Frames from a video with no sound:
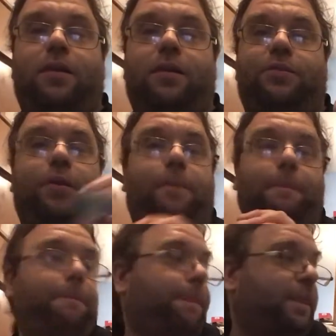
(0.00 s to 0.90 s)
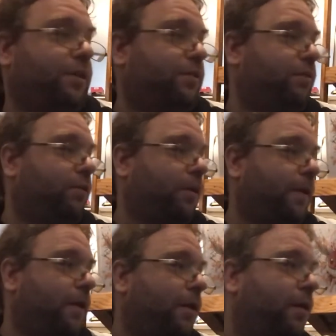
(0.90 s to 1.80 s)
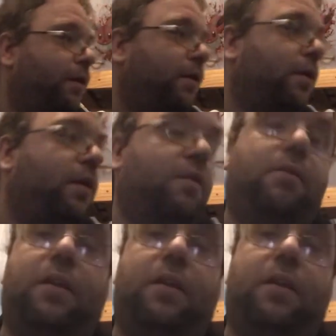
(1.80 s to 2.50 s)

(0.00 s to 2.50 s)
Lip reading: So, how does this work? We'll